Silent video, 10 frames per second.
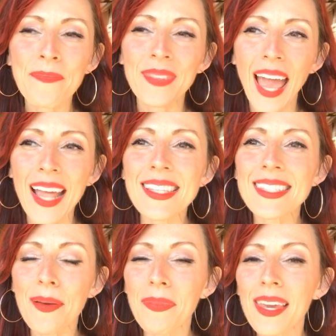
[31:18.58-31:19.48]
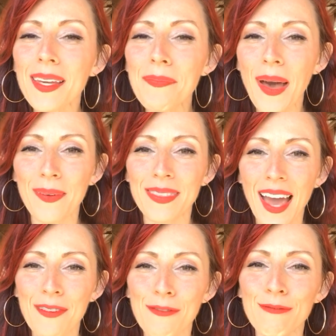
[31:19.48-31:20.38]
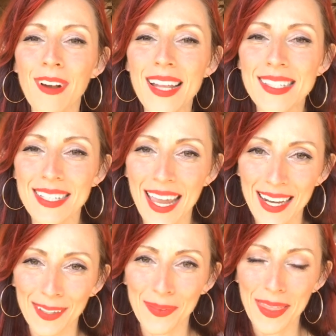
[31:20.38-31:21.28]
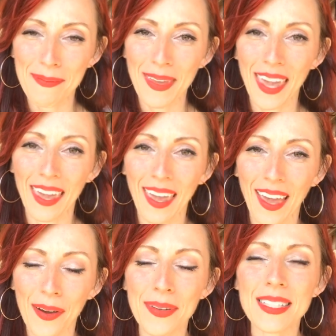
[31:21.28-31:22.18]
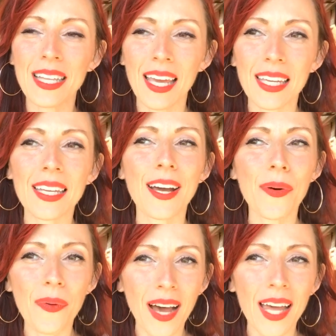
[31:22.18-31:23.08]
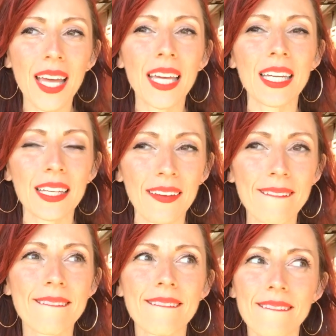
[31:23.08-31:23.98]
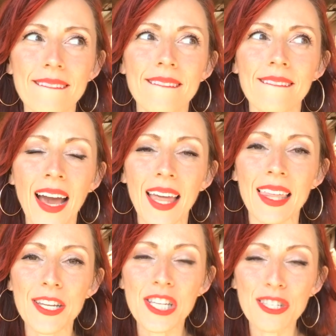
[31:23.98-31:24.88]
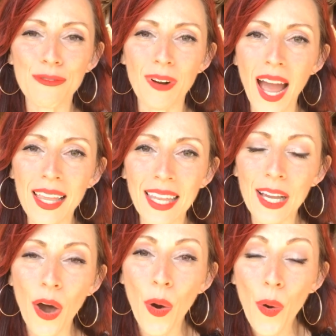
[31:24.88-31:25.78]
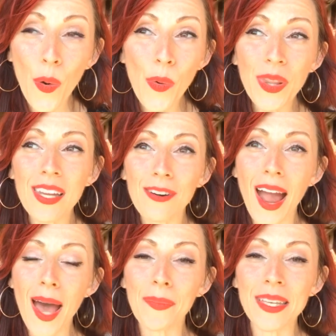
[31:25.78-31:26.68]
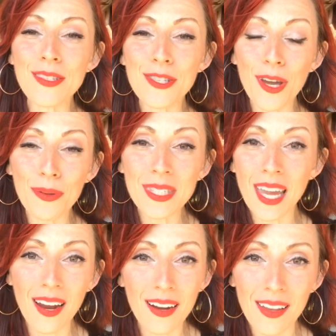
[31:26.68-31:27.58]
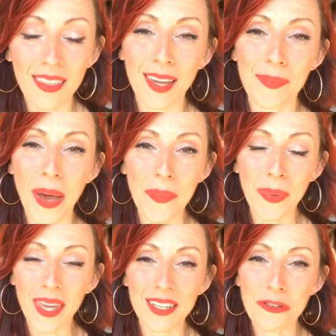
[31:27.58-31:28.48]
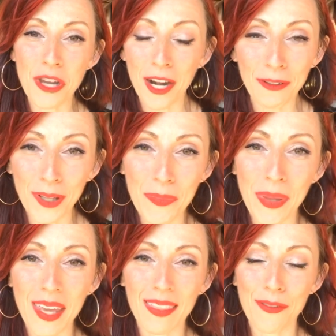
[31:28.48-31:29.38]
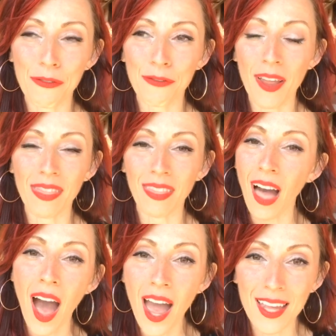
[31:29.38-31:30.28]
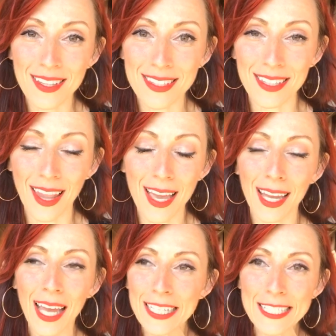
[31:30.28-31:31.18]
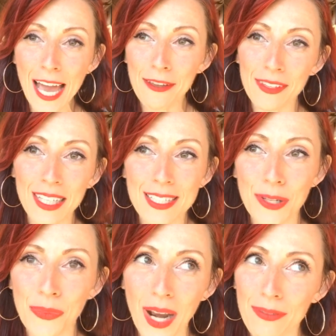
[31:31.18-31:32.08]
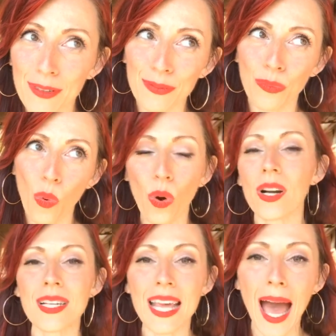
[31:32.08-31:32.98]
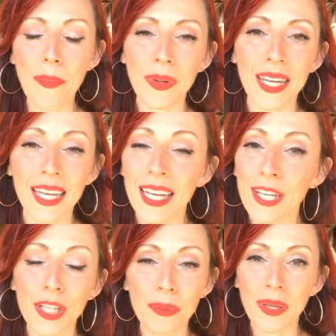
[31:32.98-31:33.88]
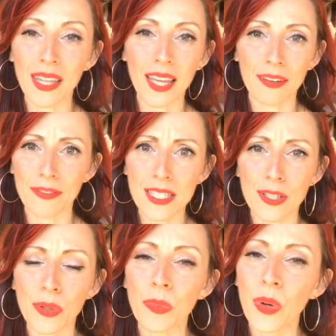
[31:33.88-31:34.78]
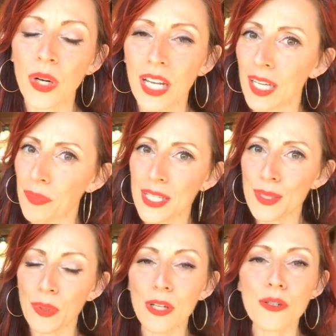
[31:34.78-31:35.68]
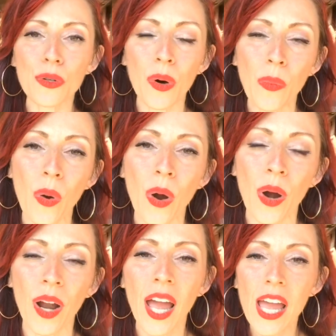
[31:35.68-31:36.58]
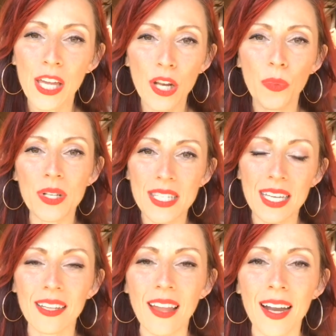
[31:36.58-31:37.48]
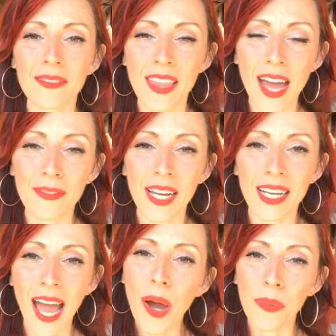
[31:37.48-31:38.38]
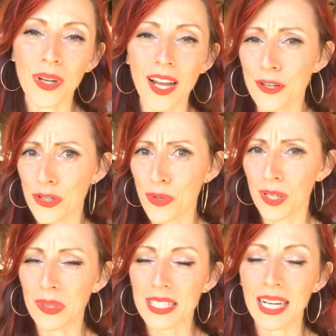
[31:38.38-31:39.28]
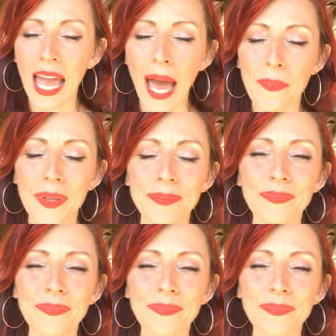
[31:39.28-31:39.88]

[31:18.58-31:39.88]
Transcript: And something about that resonated with me. I was like, you know what? I think she's right. Like, holy crap. It's so scary to think about being a general and being at the front lines and like diving into whatever war is happening. And it could be like a physical war and it could be a spiritual war. We're seeing a lot of that right now. We're not sure what's going to happen.